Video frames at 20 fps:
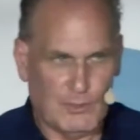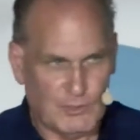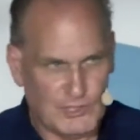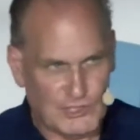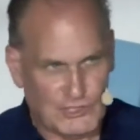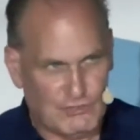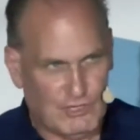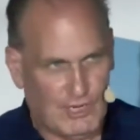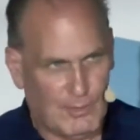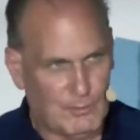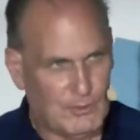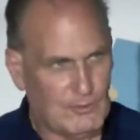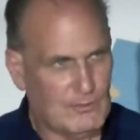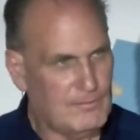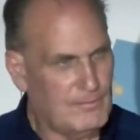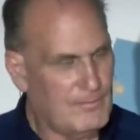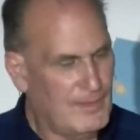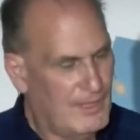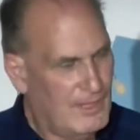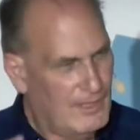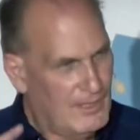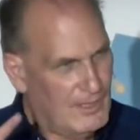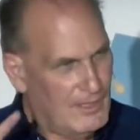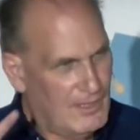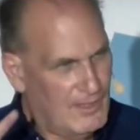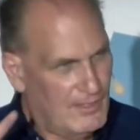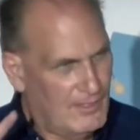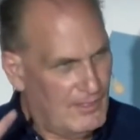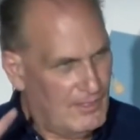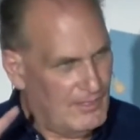there was trouble,
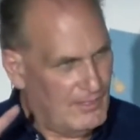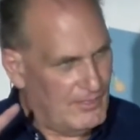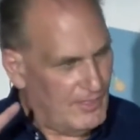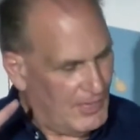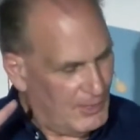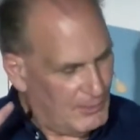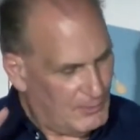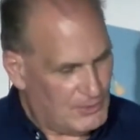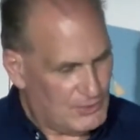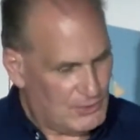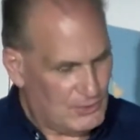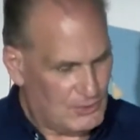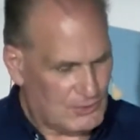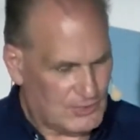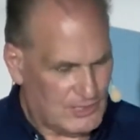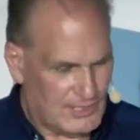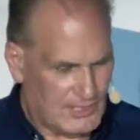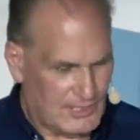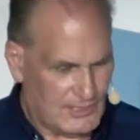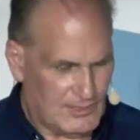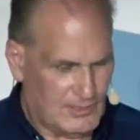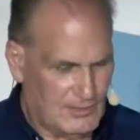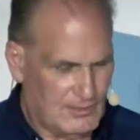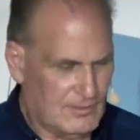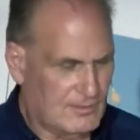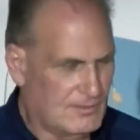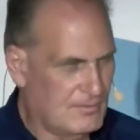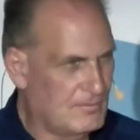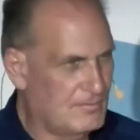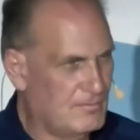they were usually at
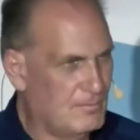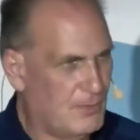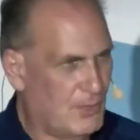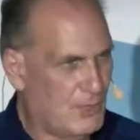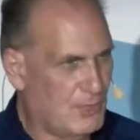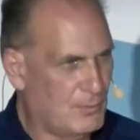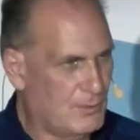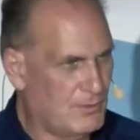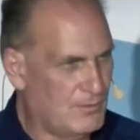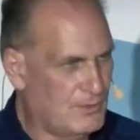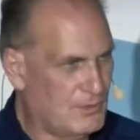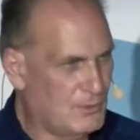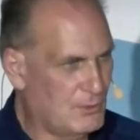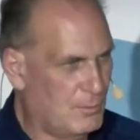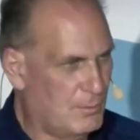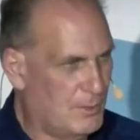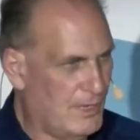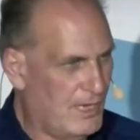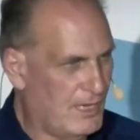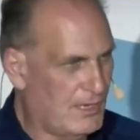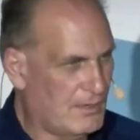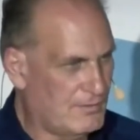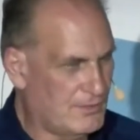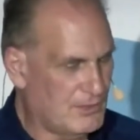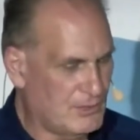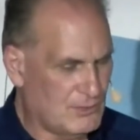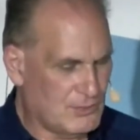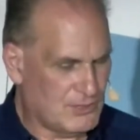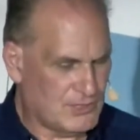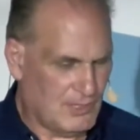the bottom of it or part of
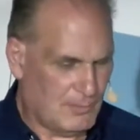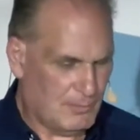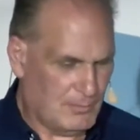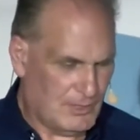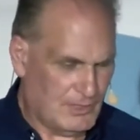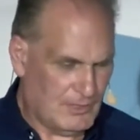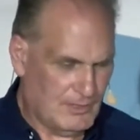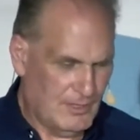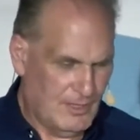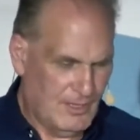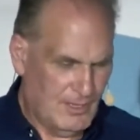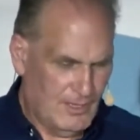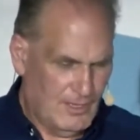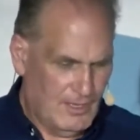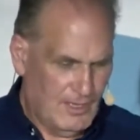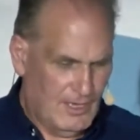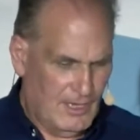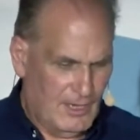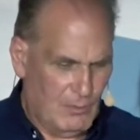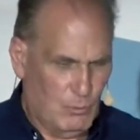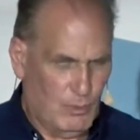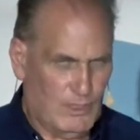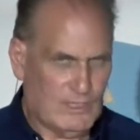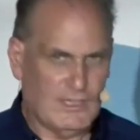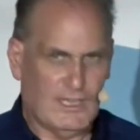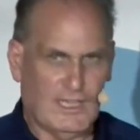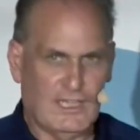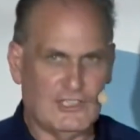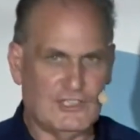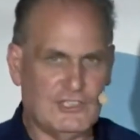it or something. And one
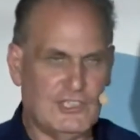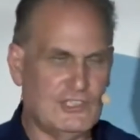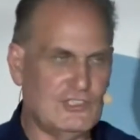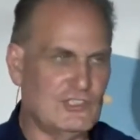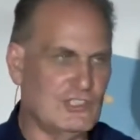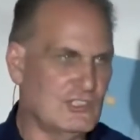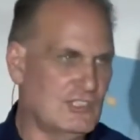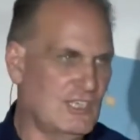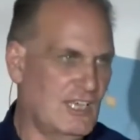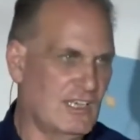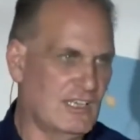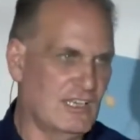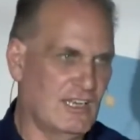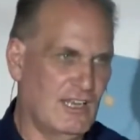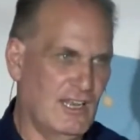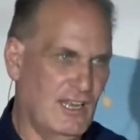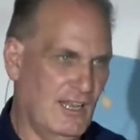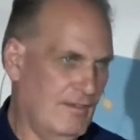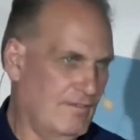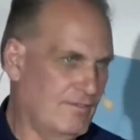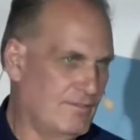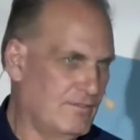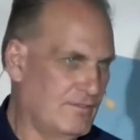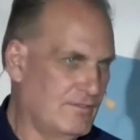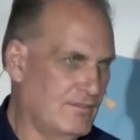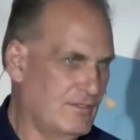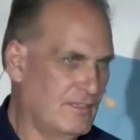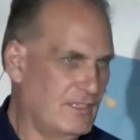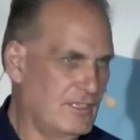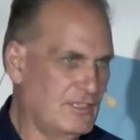day she just had
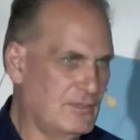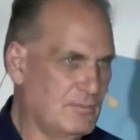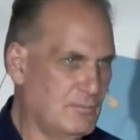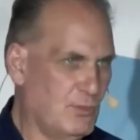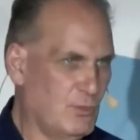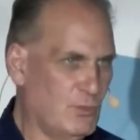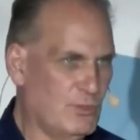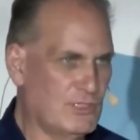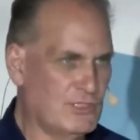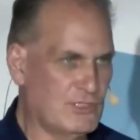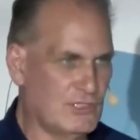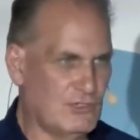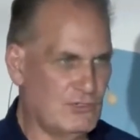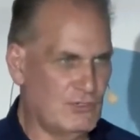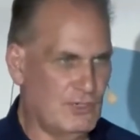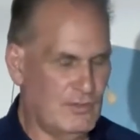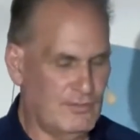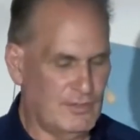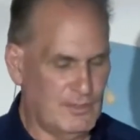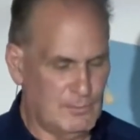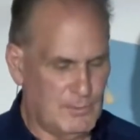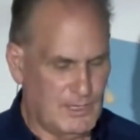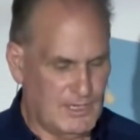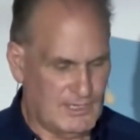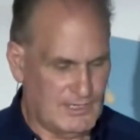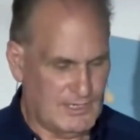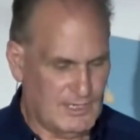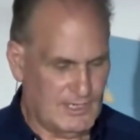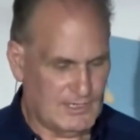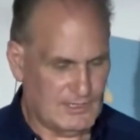enough. These boys are driving me
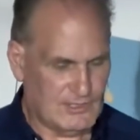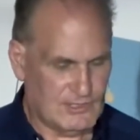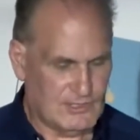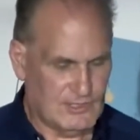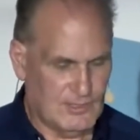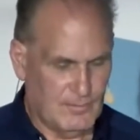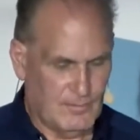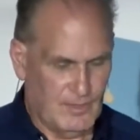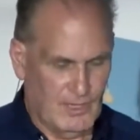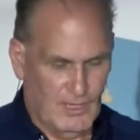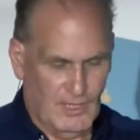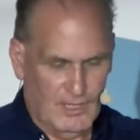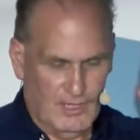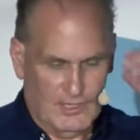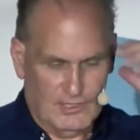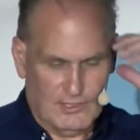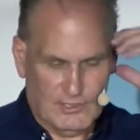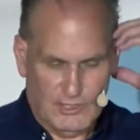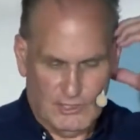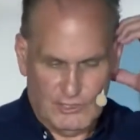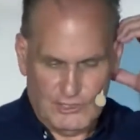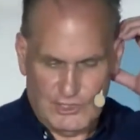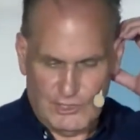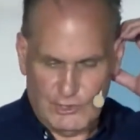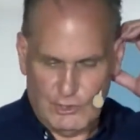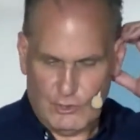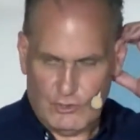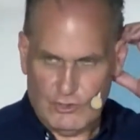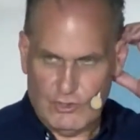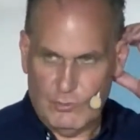nuts. So she
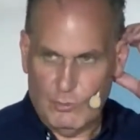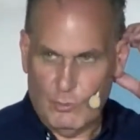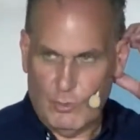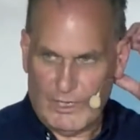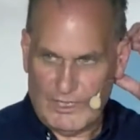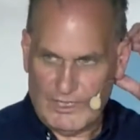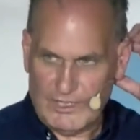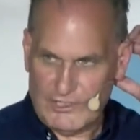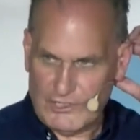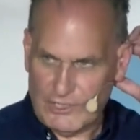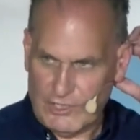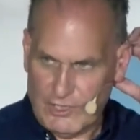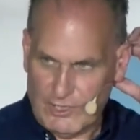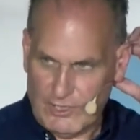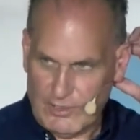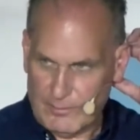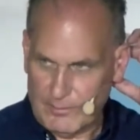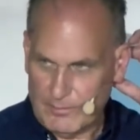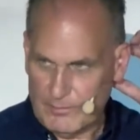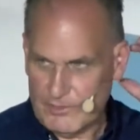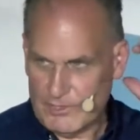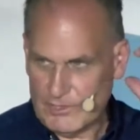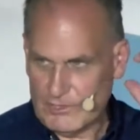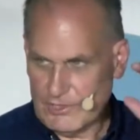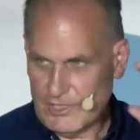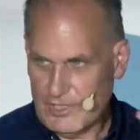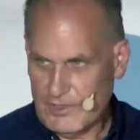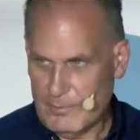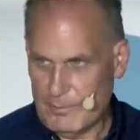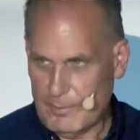took them one at a time to
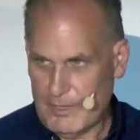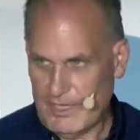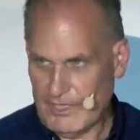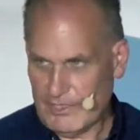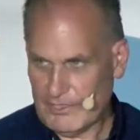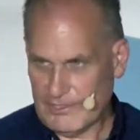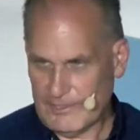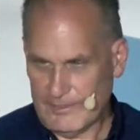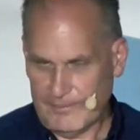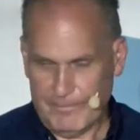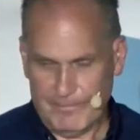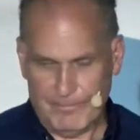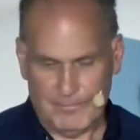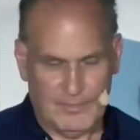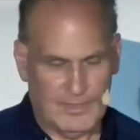see the pastor.